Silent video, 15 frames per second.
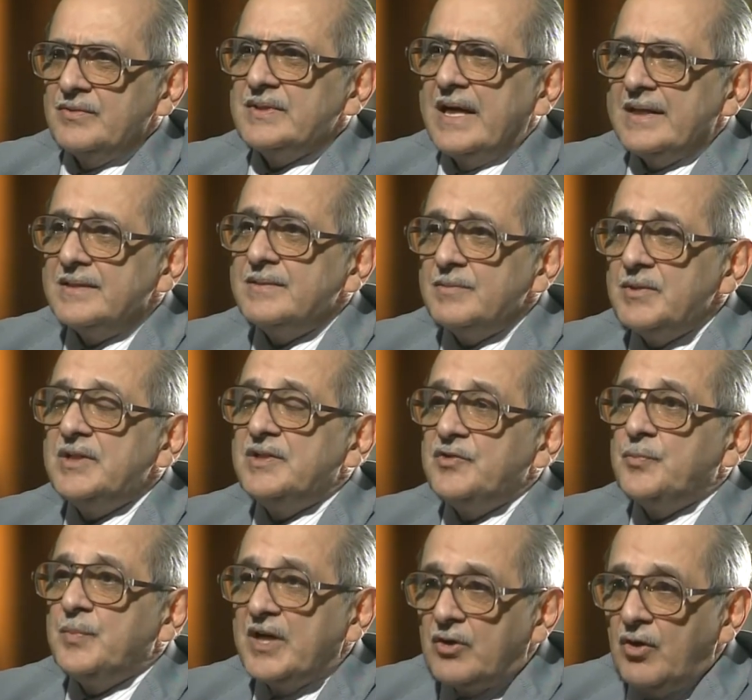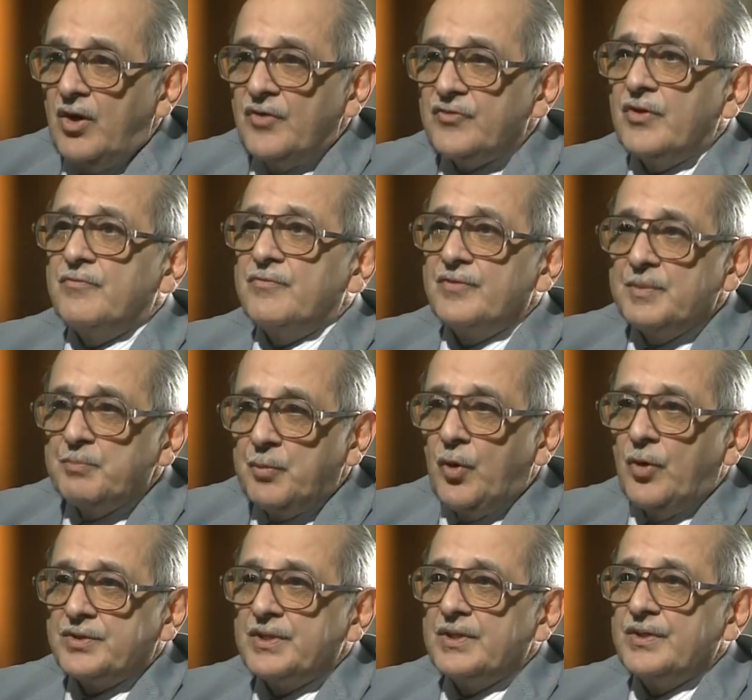And it is because of
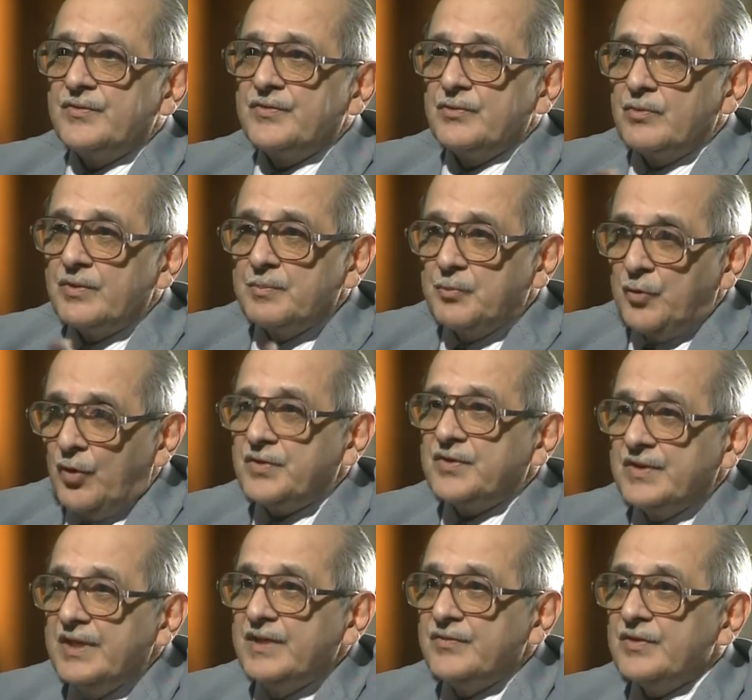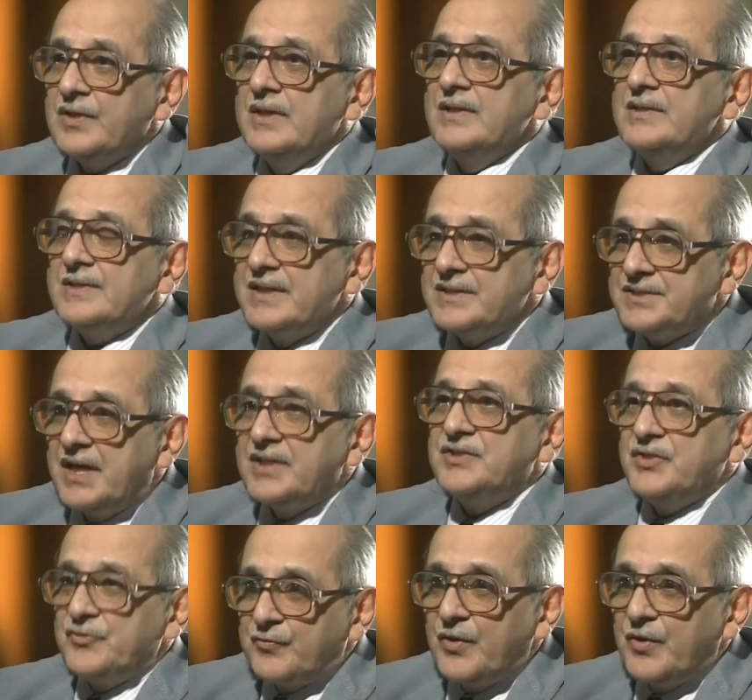reporters who report things that judges,